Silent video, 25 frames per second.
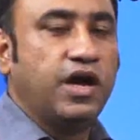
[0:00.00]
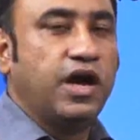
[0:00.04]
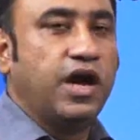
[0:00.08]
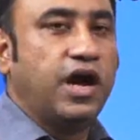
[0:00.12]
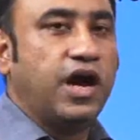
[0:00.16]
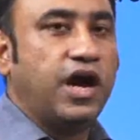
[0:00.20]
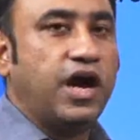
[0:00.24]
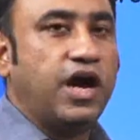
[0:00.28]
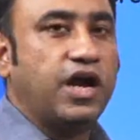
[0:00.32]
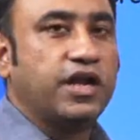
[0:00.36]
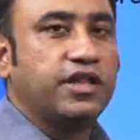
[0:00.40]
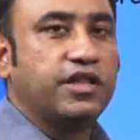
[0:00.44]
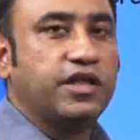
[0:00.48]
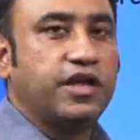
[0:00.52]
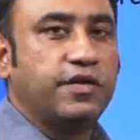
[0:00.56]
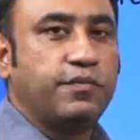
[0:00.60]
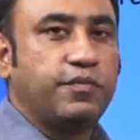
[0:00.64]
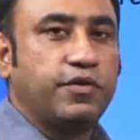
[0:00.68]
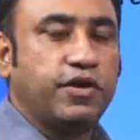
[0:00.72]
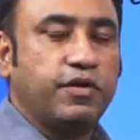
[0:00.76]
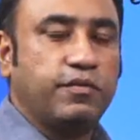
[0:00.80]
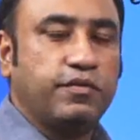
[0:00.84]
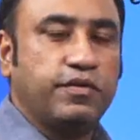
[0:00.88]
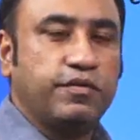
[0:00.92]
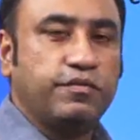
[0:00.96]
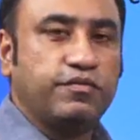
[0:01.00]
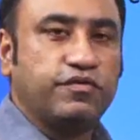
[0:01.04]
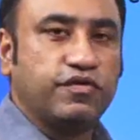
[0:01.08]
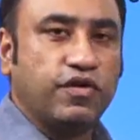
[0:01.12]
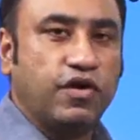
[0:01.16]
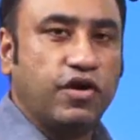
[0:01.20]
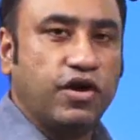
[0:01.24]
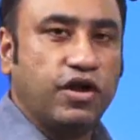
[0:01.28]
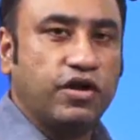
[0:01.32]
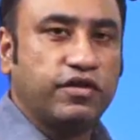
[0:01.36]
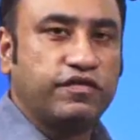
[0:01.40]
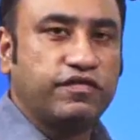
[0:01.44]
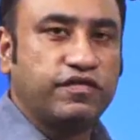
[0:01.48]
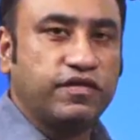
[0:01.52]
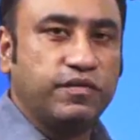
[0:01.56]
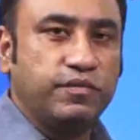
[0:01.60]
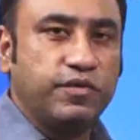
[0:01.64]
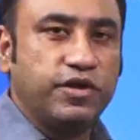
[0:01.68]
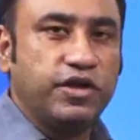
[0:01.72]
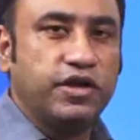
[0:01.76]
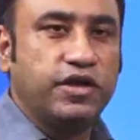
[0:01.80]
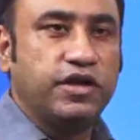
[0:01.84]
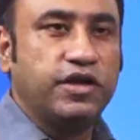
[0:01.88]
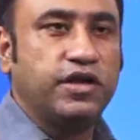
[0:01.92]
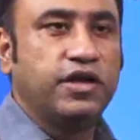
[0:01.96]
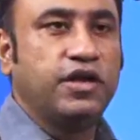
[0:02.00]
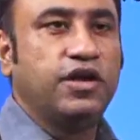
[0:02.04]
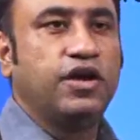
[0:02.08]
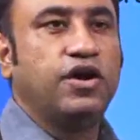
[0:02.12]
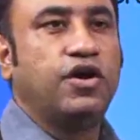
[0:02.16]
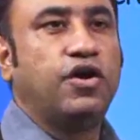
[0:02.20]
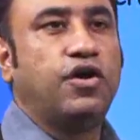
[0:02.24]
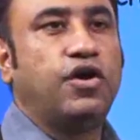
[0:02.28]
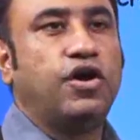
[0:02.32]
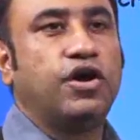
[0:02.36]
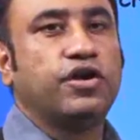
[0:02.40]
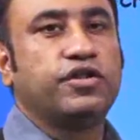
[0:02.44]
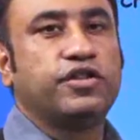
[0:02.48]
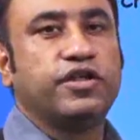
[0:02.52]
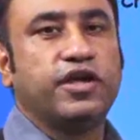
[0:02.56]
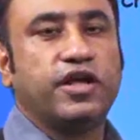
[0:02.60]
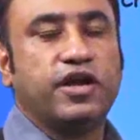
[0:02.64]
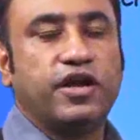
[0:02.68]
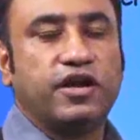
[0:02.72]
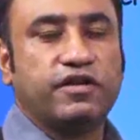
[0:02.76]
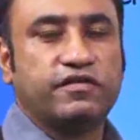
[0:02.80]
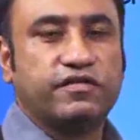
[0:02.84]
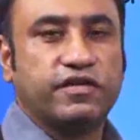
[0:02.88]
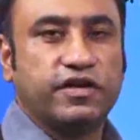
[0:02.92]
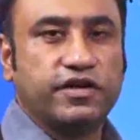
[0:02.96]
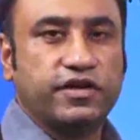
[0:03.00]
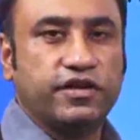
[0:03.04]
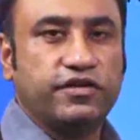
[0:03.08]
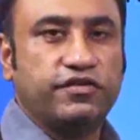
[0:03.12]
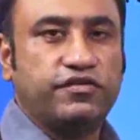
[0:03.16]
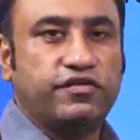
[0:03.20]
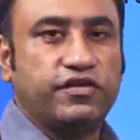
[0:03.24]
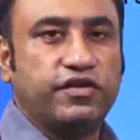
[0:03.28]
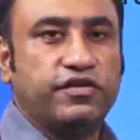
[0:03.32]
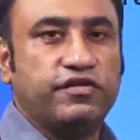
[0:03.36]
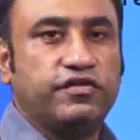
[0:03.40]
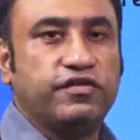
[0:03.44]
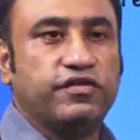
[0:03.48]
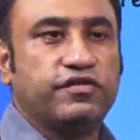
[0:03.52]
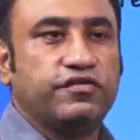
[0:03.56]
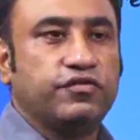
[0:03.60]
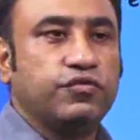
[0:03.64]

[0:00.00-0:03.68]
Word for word: Are their problems all similar, or there are certain changes?